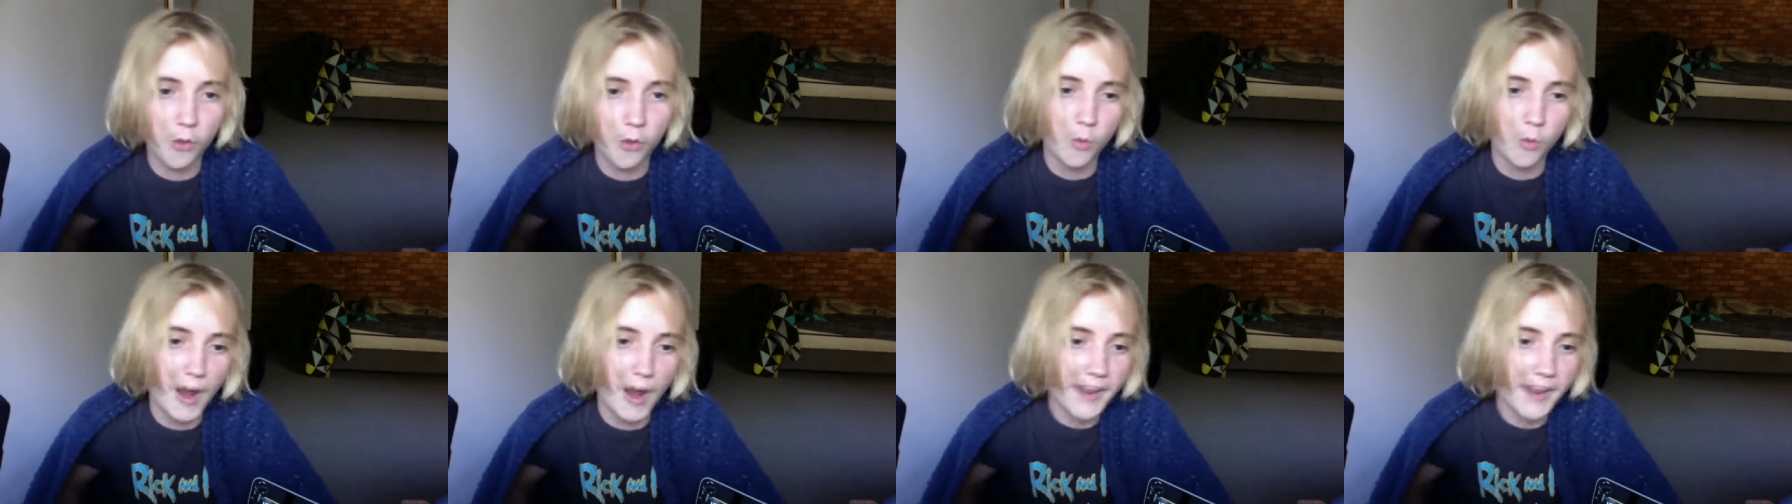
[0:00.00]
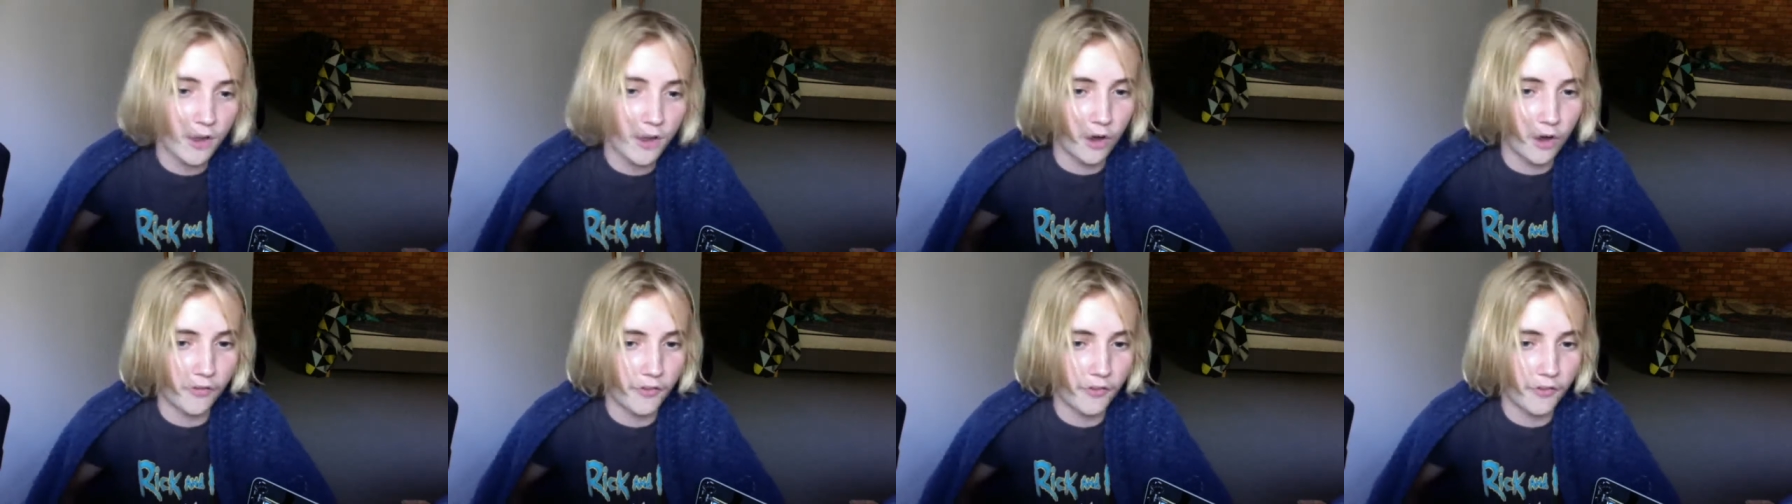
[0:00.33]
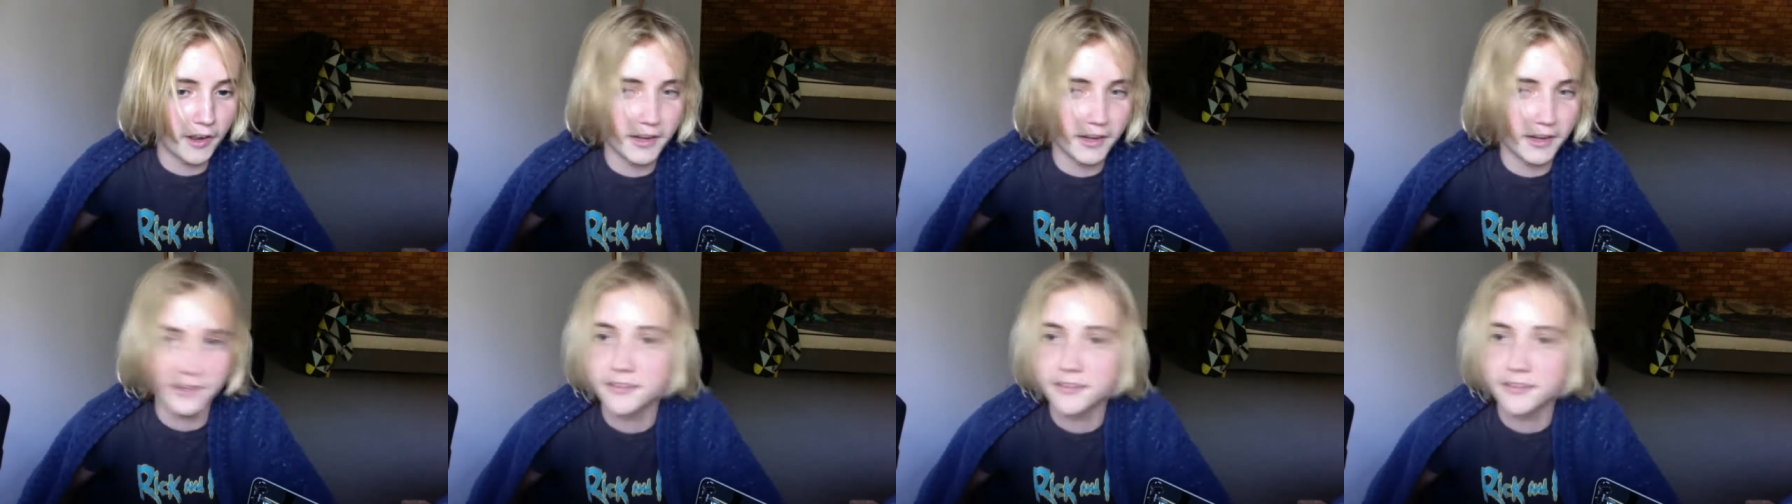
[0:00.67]
way off,
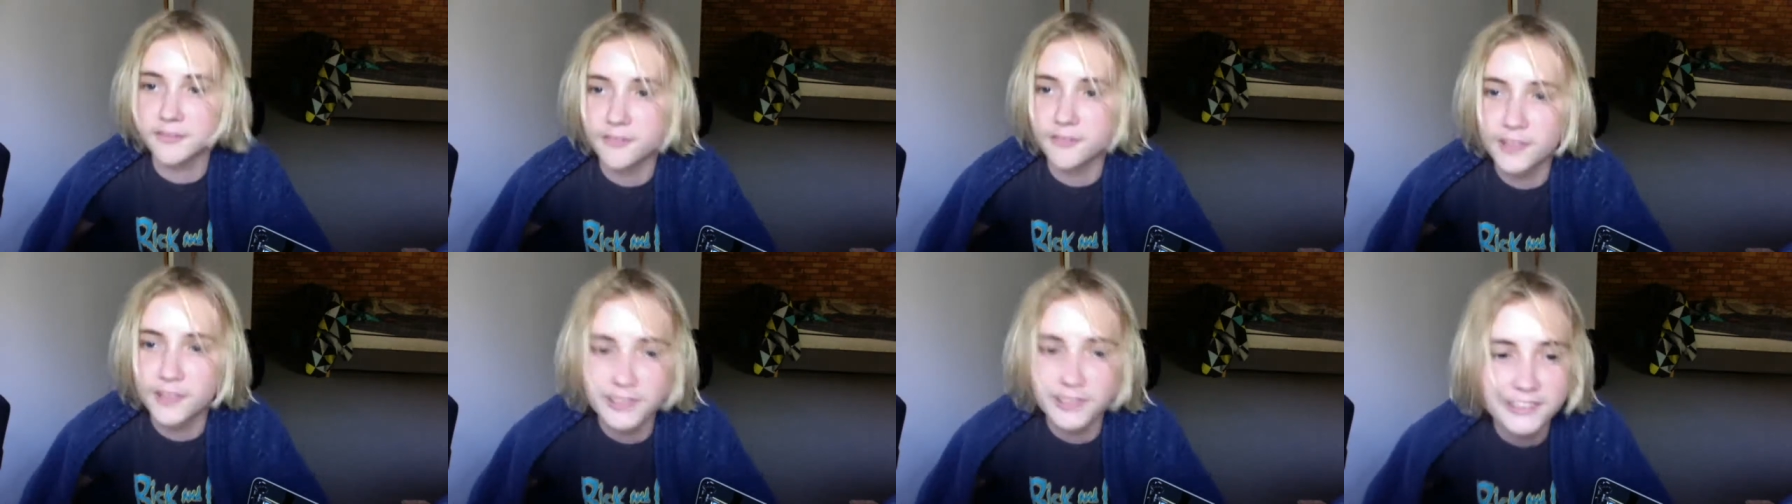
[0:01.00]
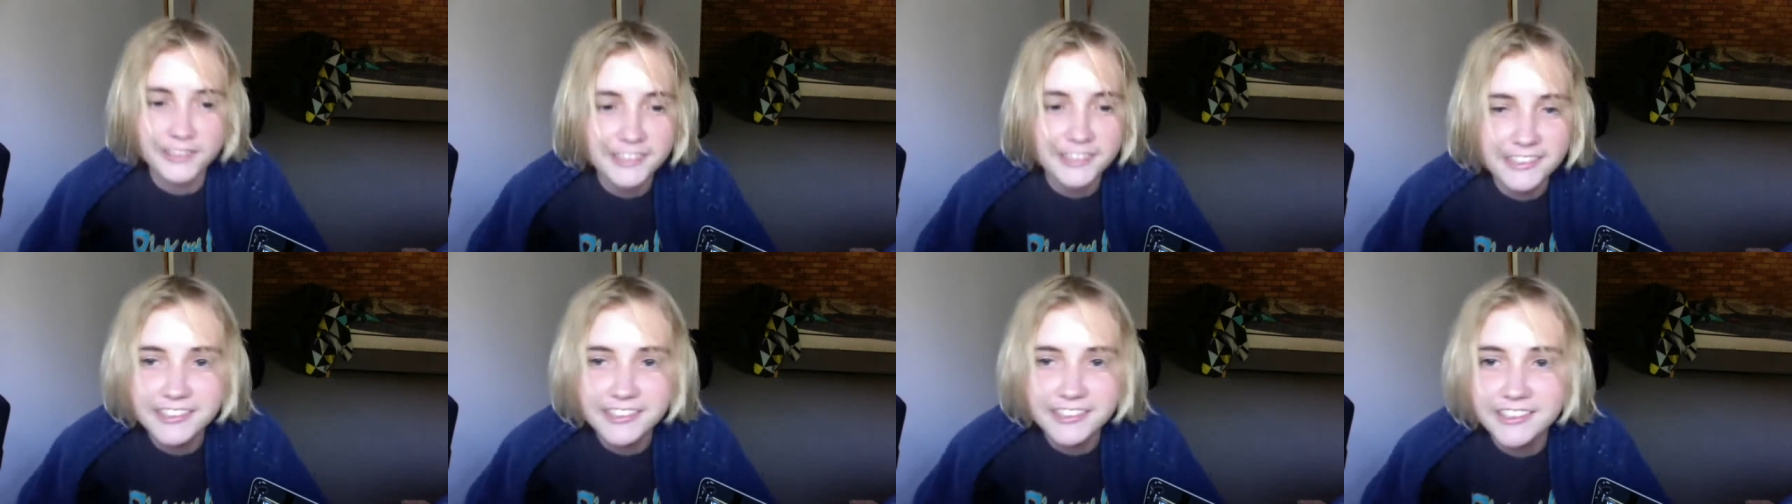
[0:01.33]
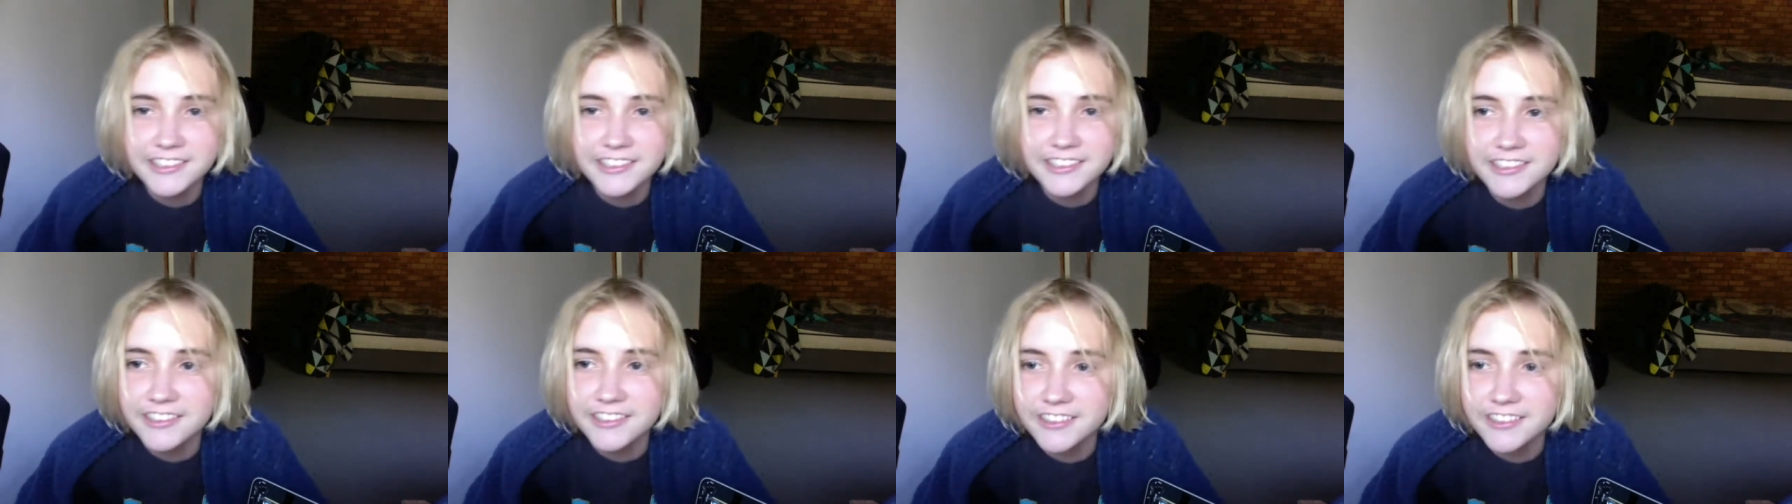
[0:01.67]
eh?"
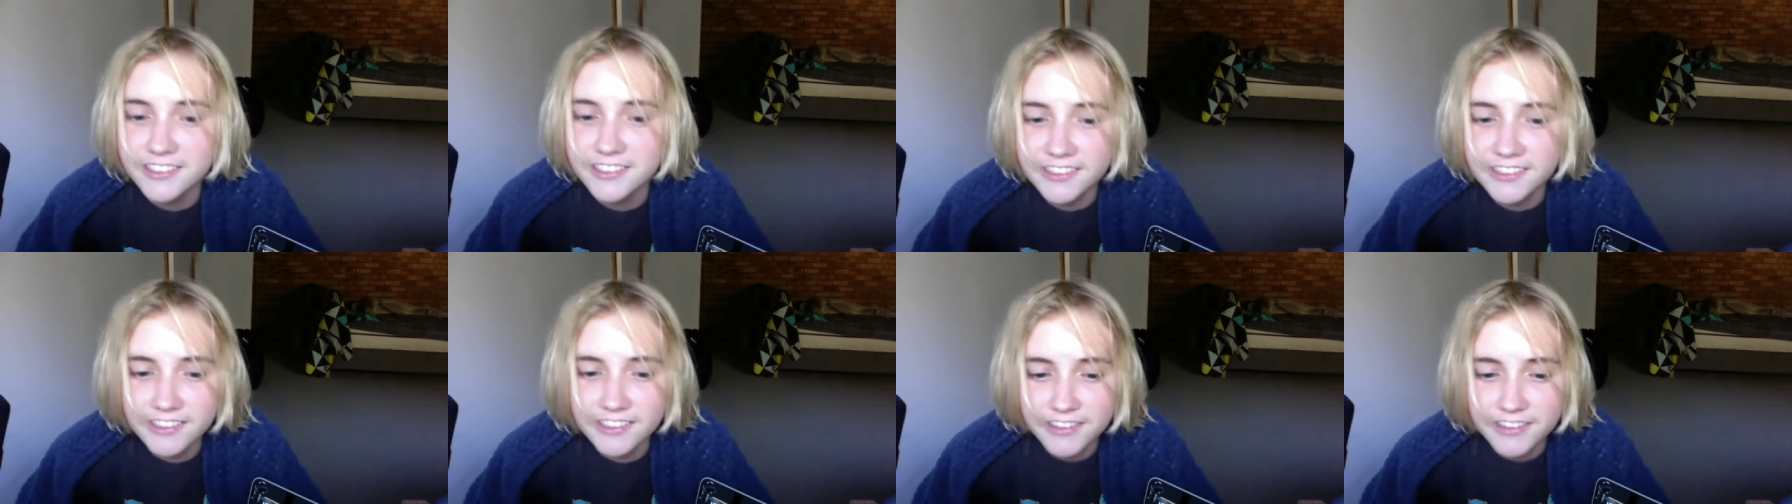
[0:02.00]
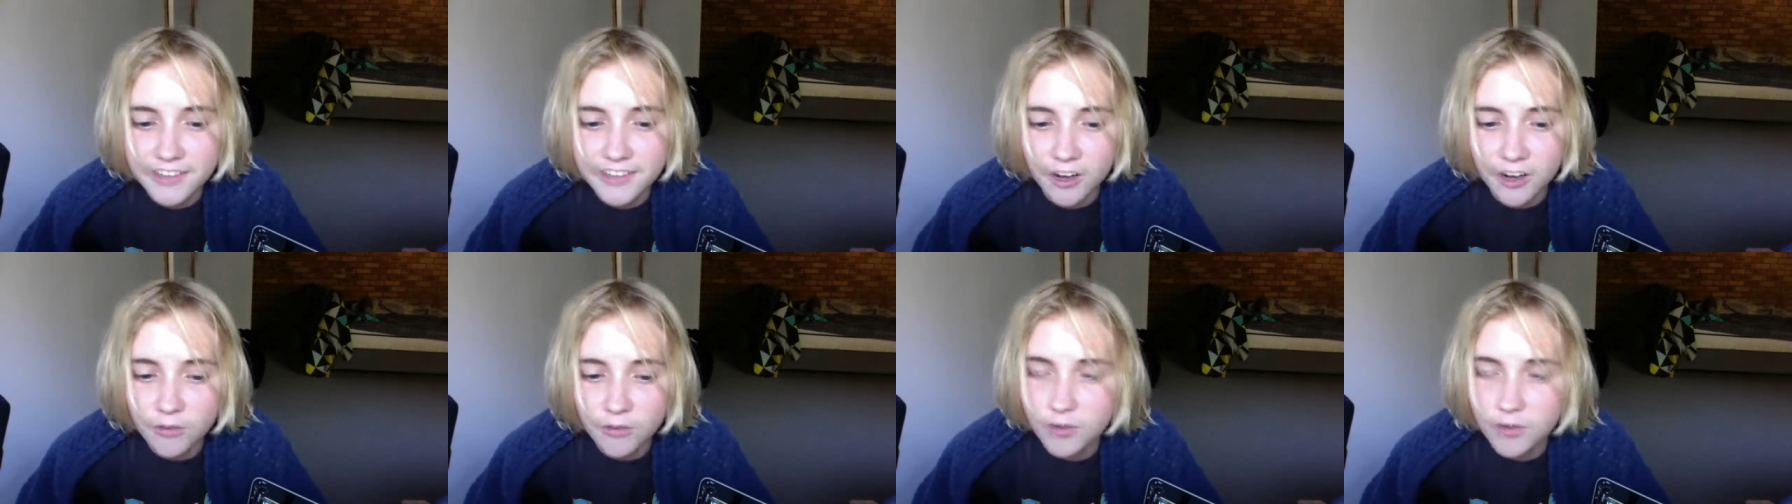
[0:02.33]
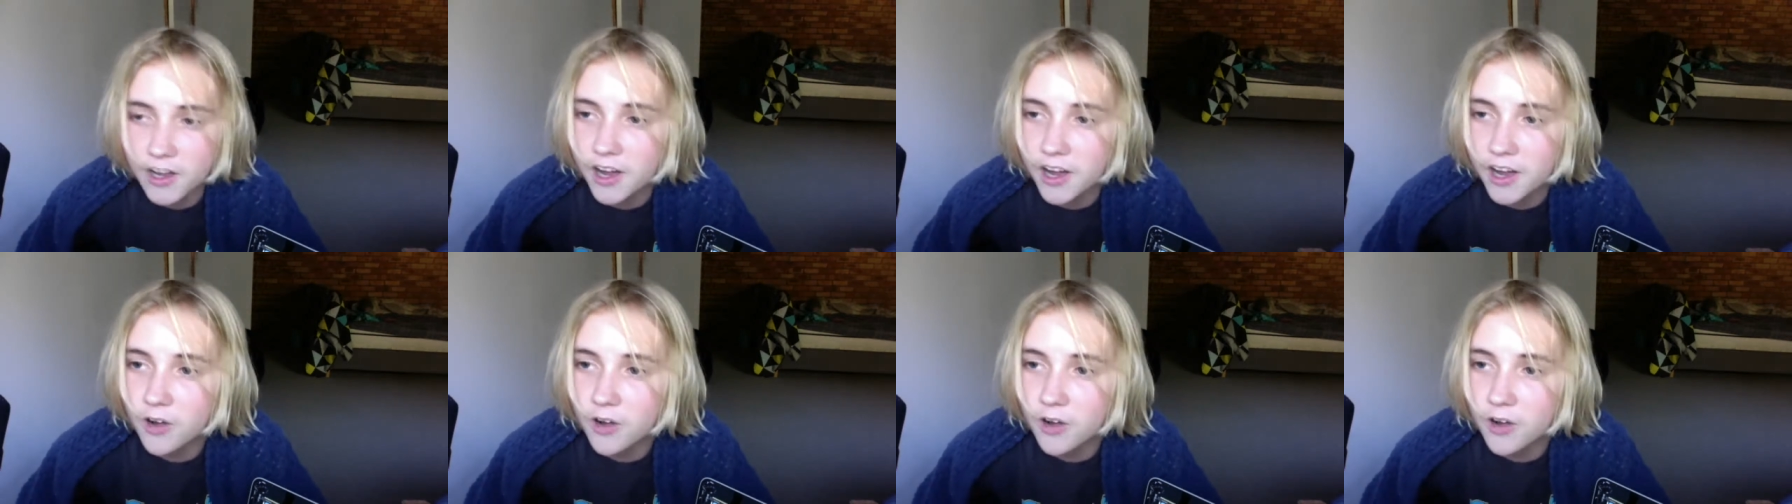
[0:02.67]
Well,